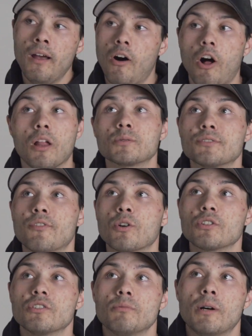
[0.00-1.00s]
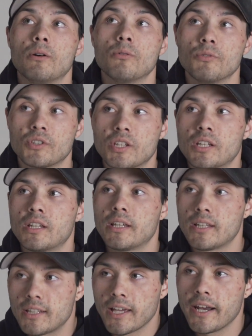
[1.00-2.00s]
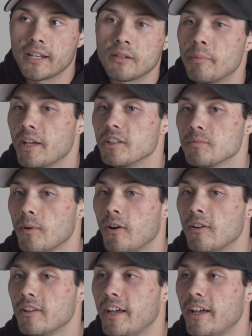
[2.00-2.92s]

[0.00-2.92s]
All I was focused about was getting to baseball,